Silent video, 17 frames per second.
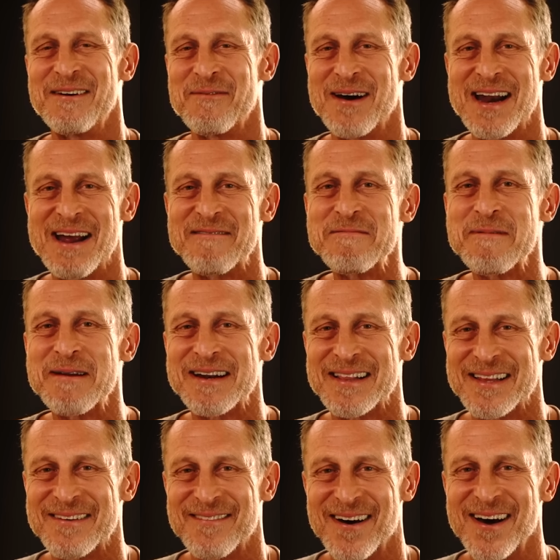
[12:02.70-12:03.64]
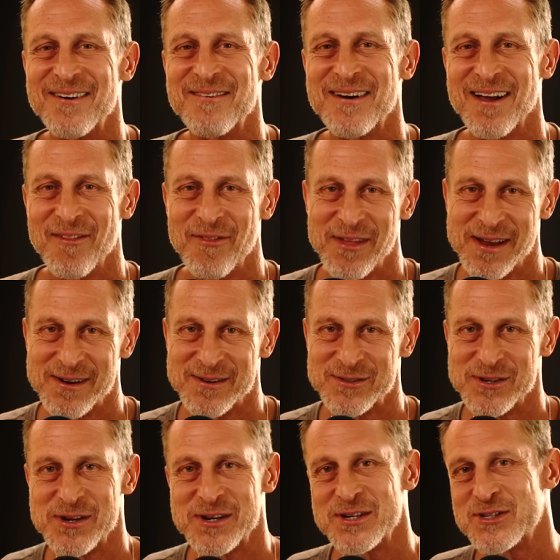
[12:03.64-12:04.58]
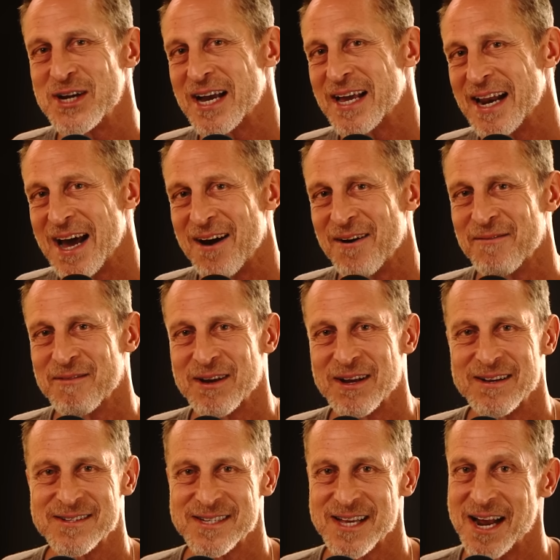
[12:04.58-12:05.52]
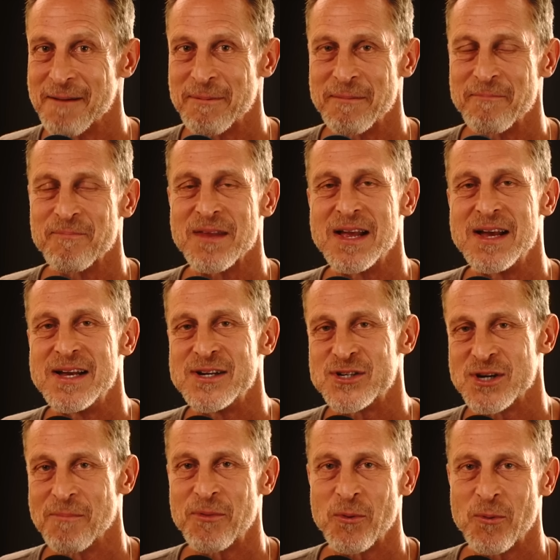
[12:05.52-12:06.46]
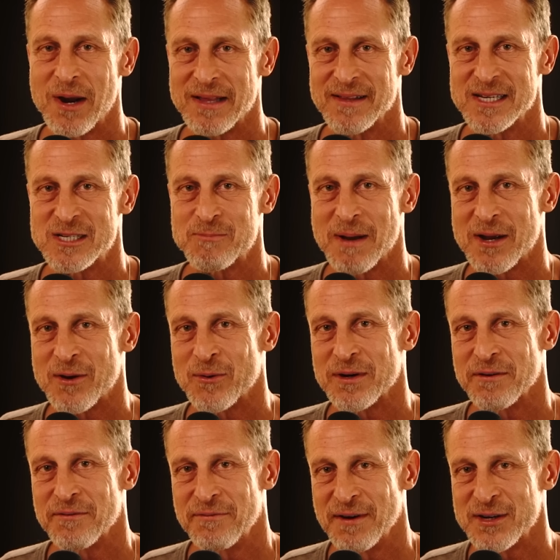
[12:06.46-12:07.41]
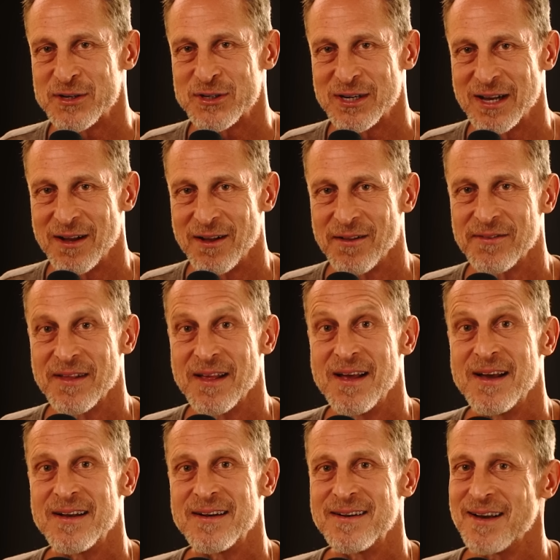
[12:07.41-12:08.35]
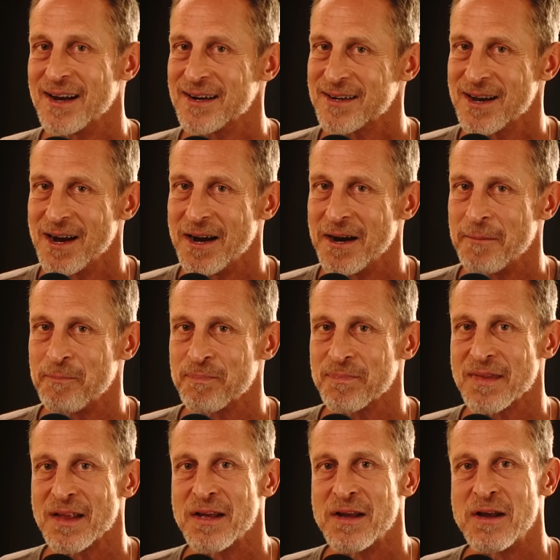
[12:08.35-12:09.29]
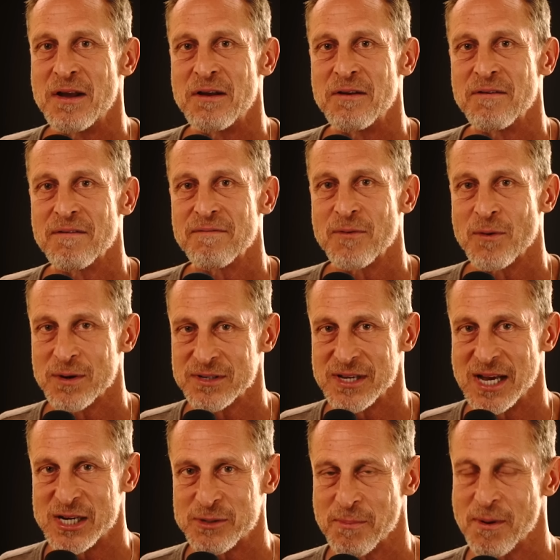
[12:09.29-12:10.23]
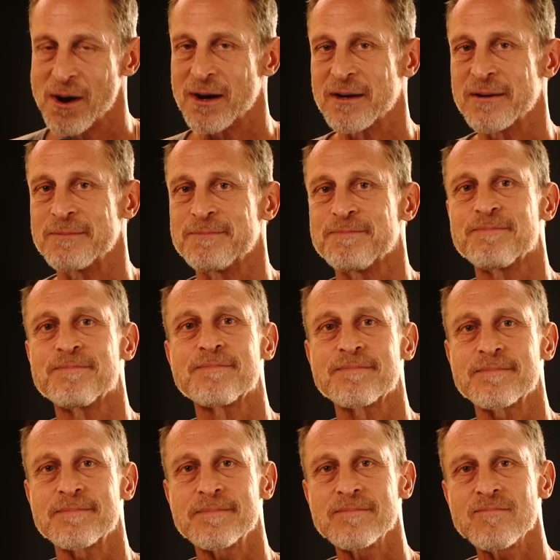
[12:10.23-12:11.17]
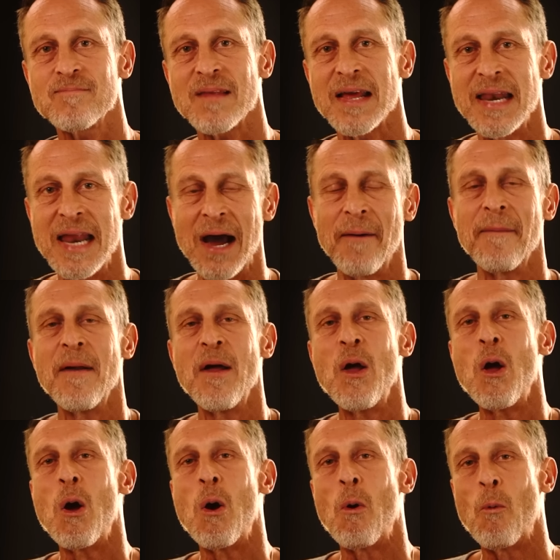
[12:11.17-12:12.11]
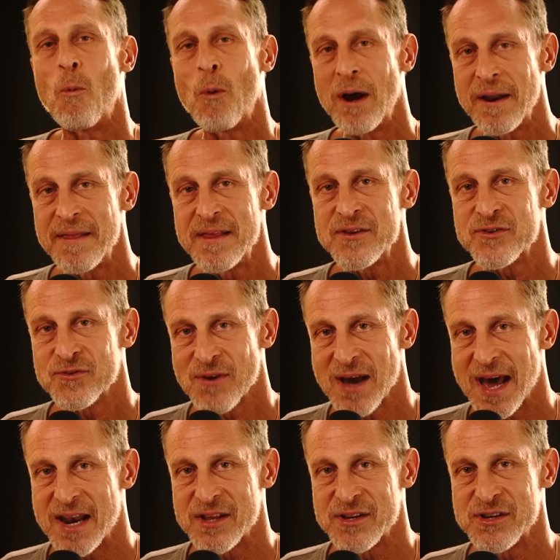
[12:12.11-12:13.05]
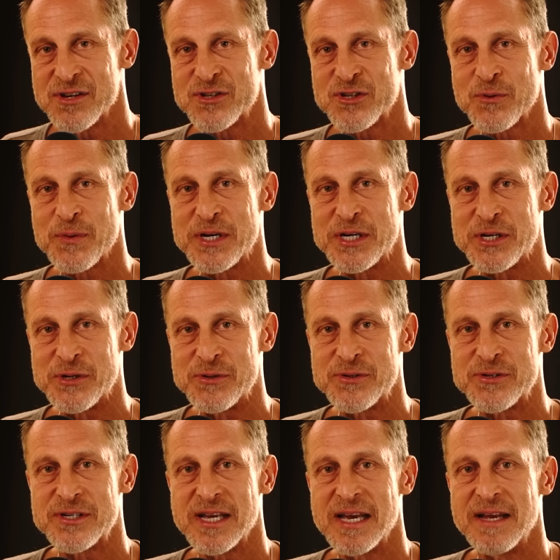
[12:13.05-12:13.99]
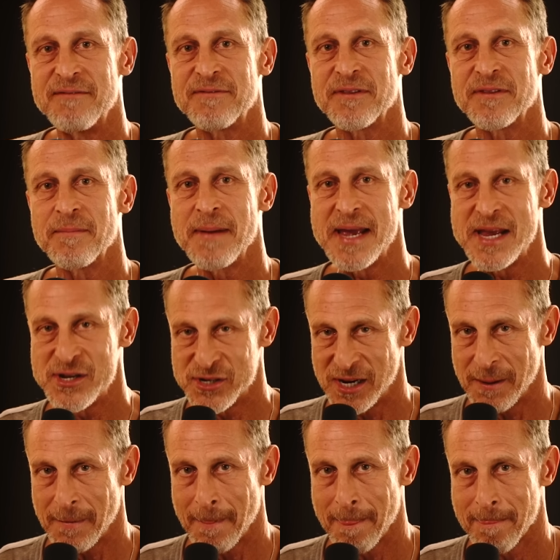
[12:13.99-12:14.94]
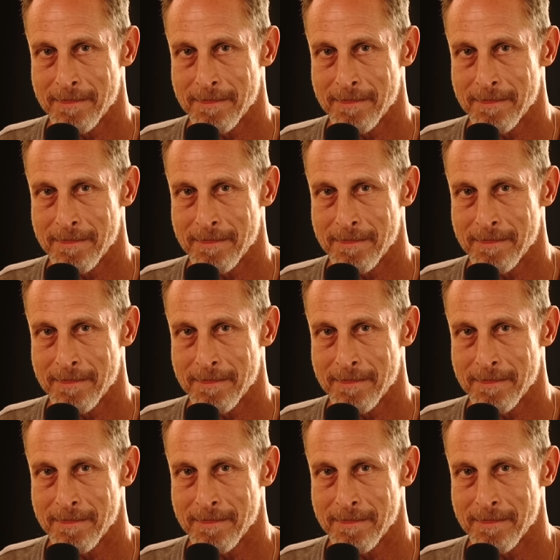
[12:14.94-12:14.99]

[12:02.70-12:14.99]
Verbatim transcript: we want everybody to live 100 healthy years. So you can check it out. You can sign up and jump the wait list by going to functionhealth.com forward slash mark. Now, what are the strategies to reduce inflammation?